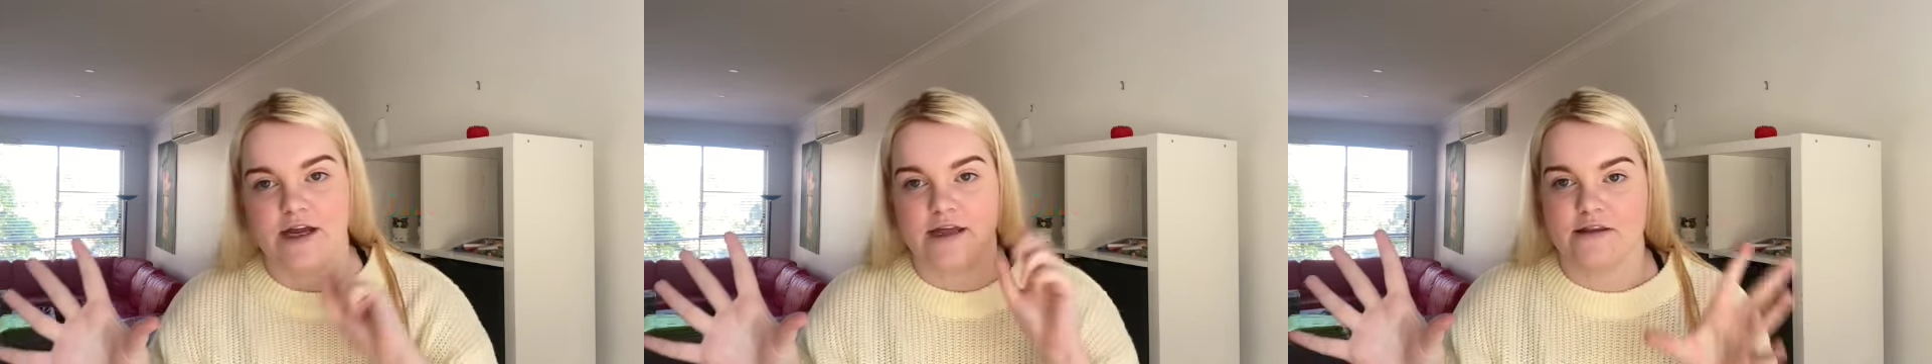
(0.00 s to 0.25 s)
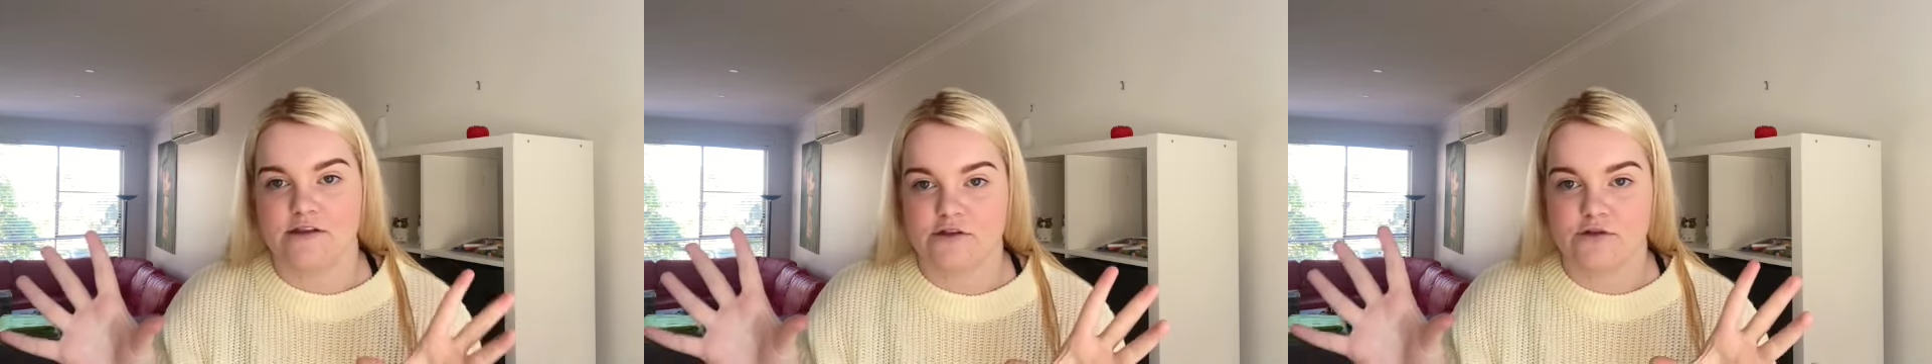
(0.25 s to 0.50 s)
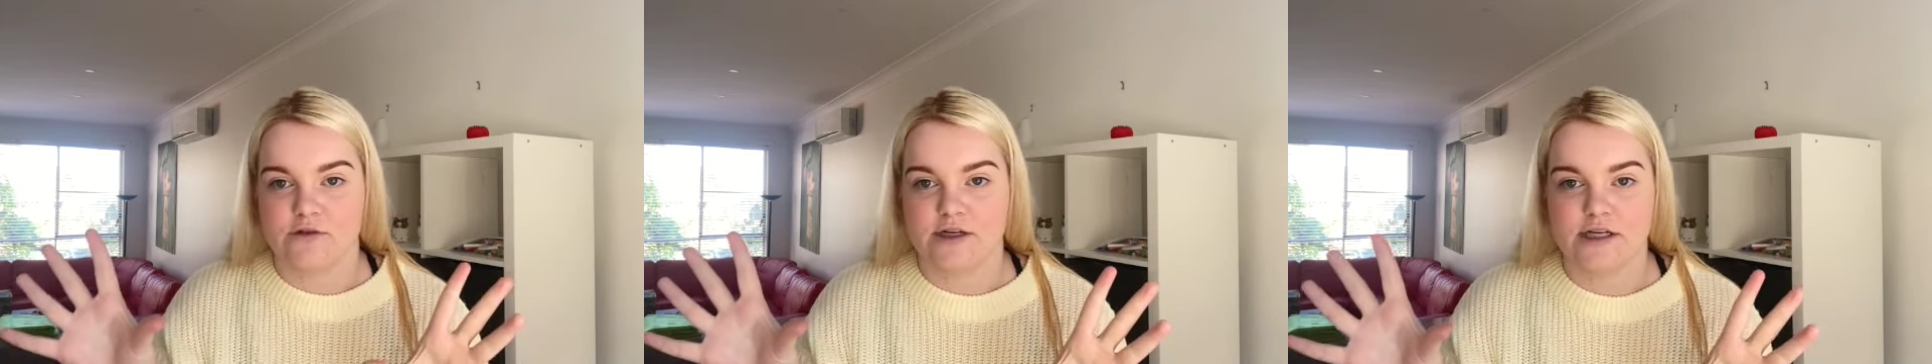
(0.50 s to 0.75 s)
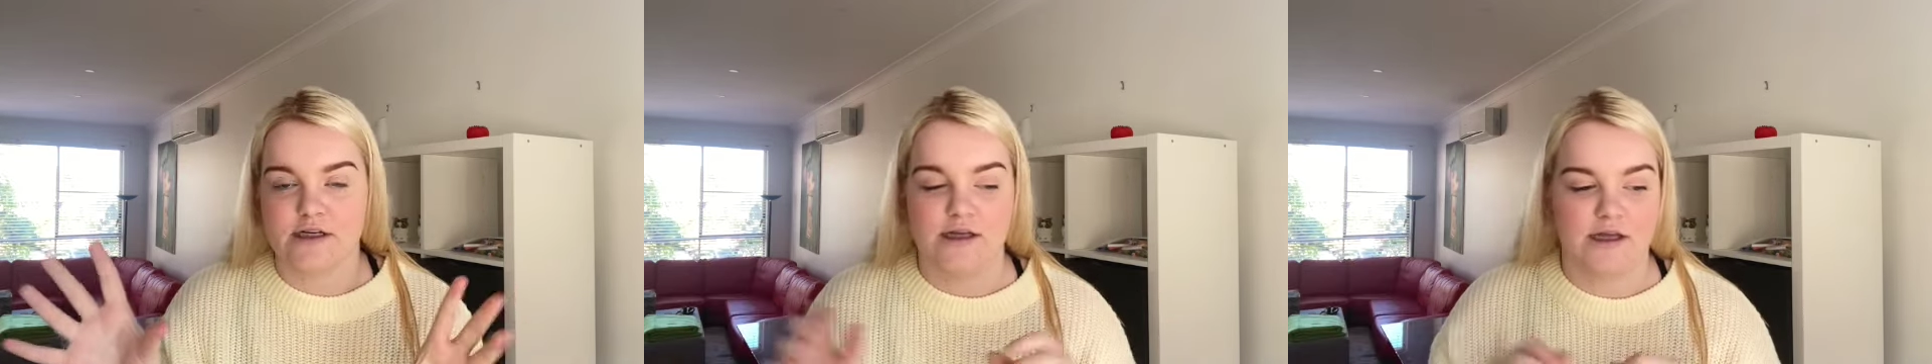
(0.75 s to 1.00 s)
and the story.
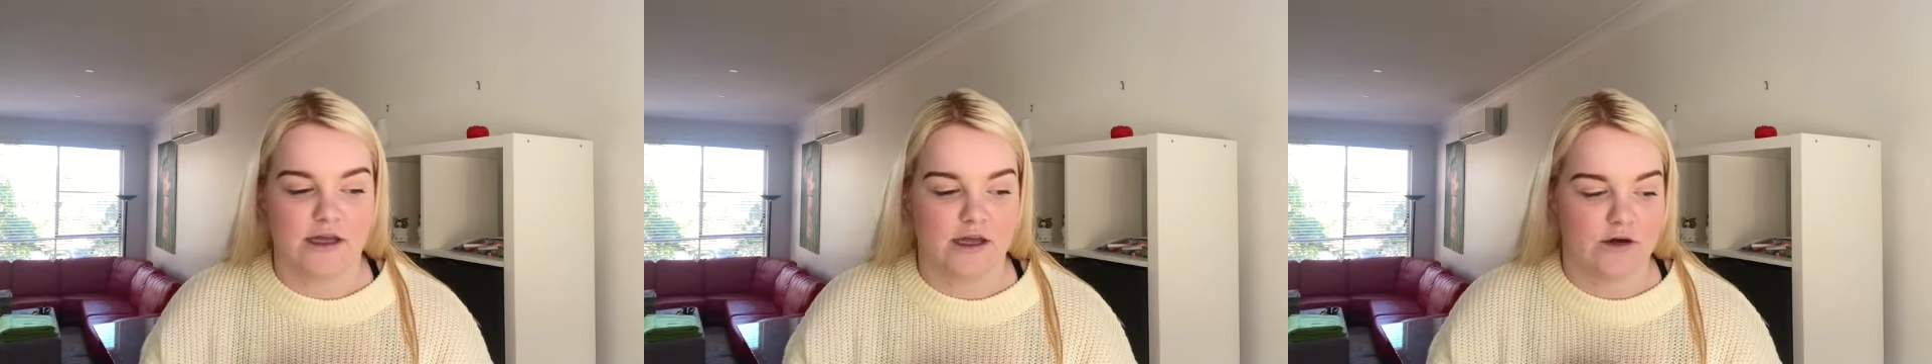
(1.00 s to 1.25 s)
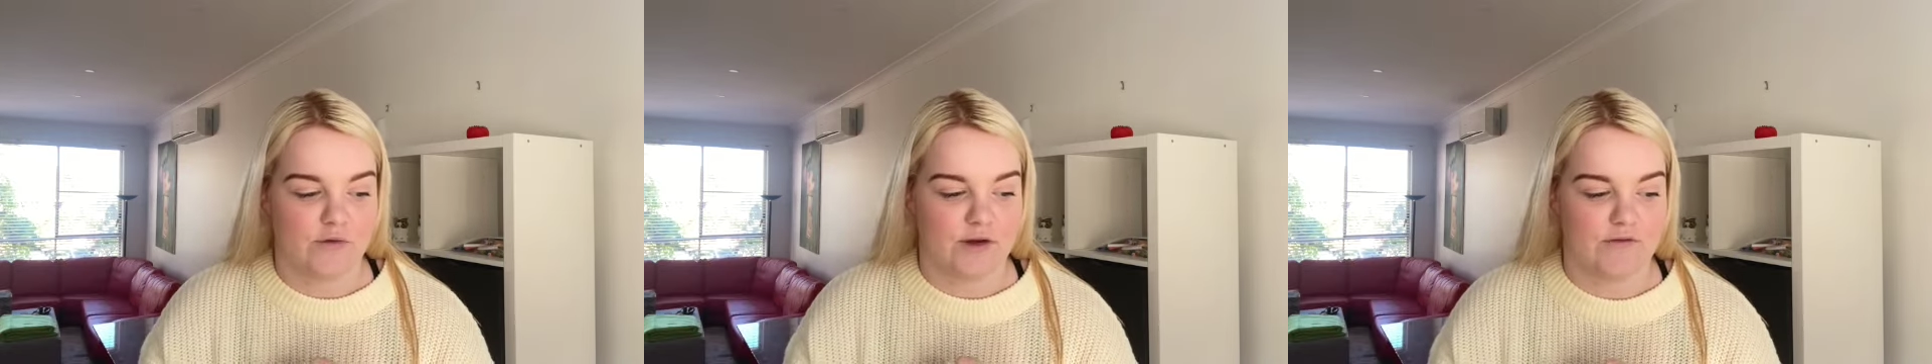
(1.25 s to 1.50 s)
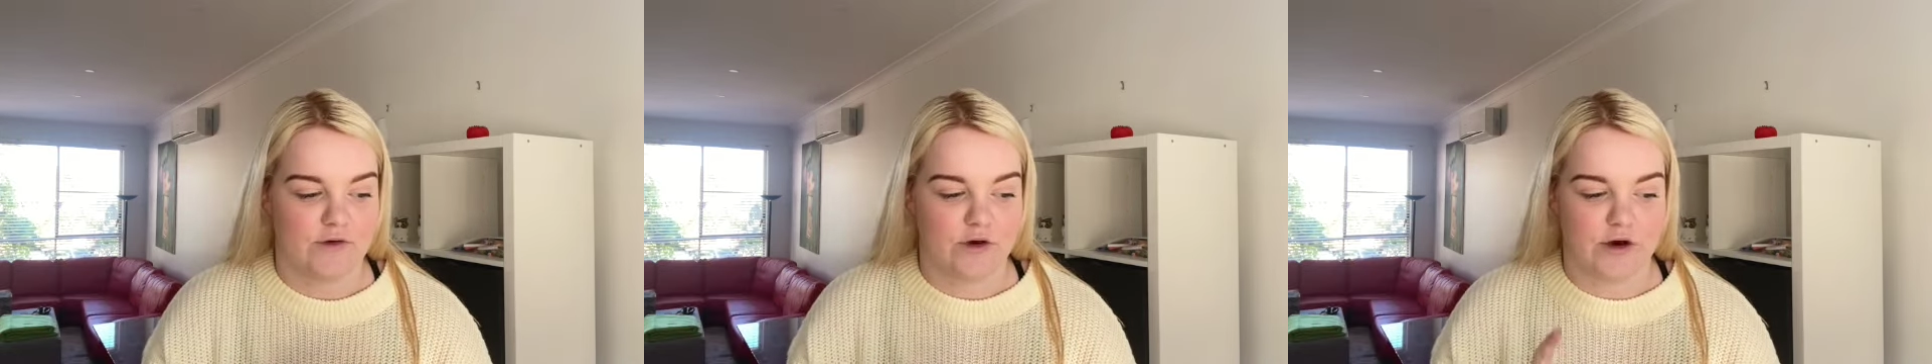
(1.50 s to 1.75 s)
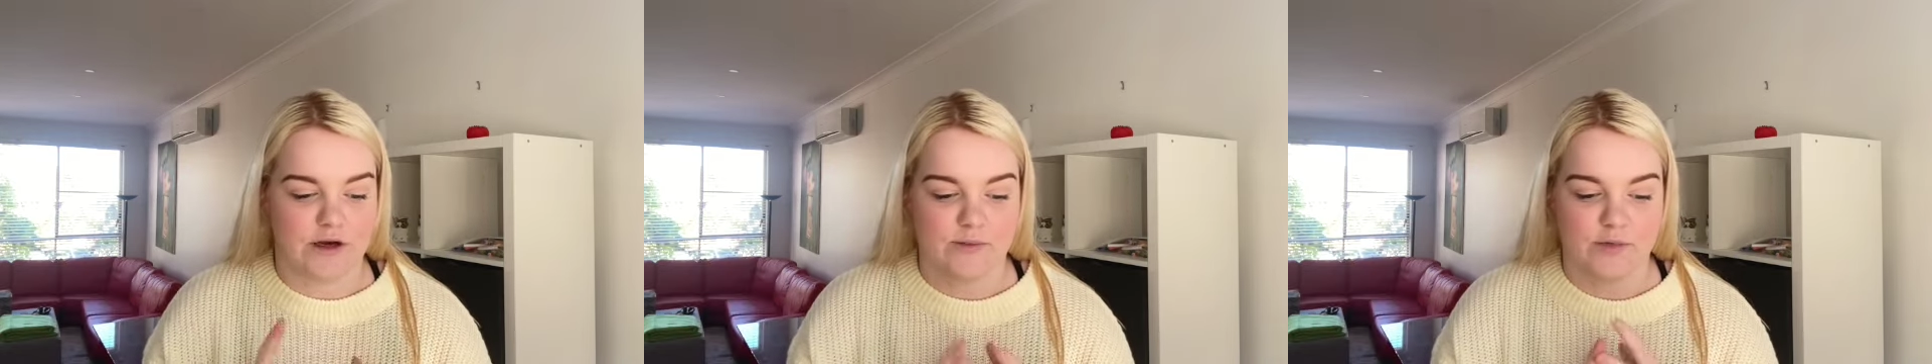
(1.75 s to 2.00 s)
We've
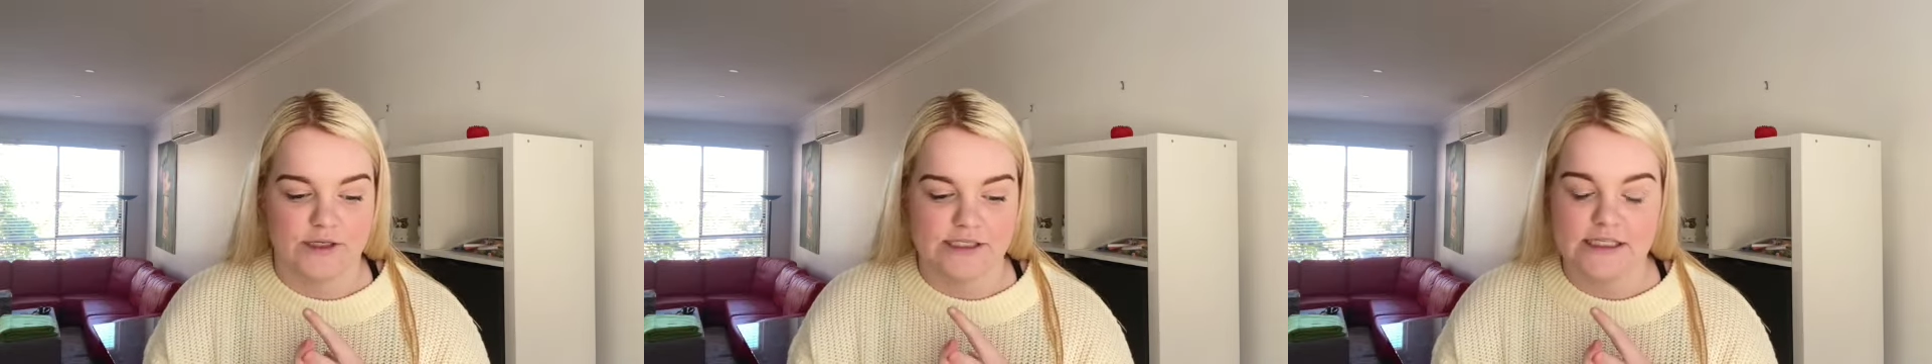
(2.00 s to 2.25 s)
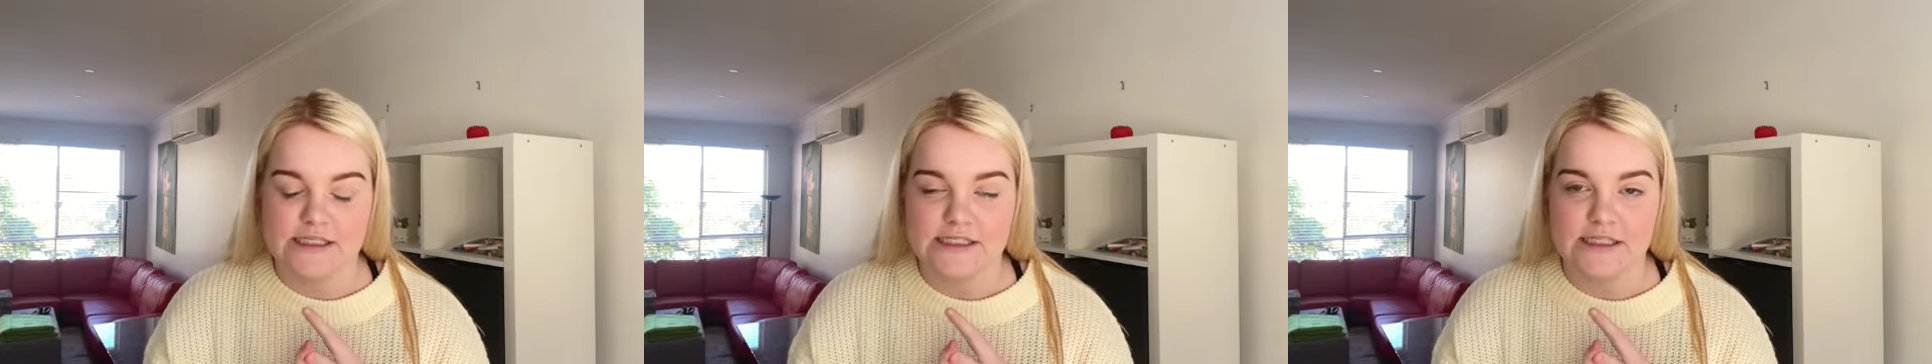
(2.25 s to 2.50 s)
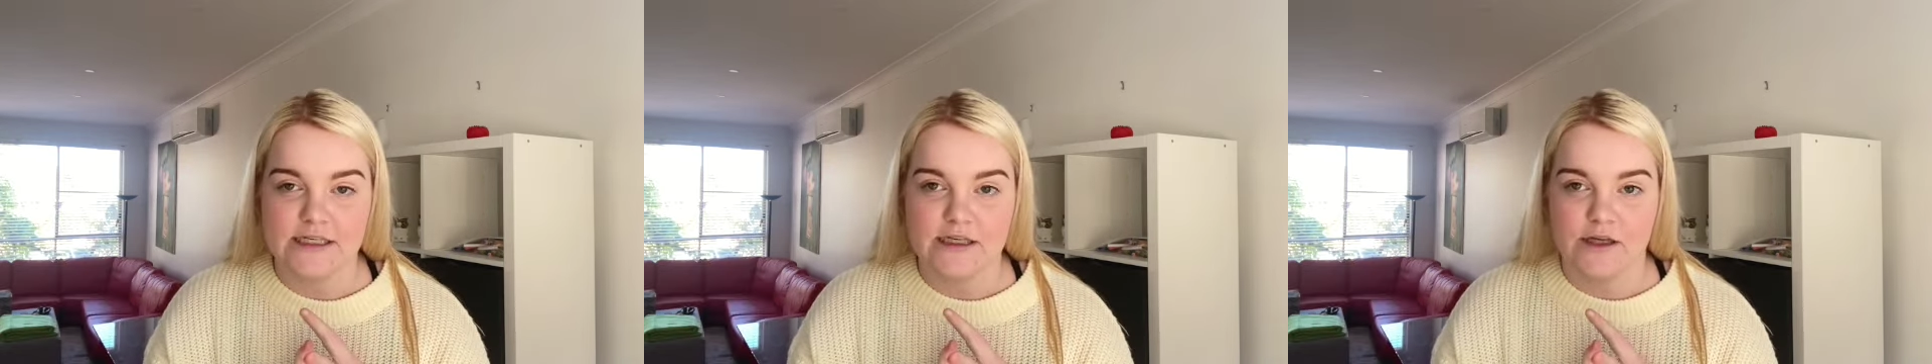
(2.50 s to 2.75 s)
got predicting,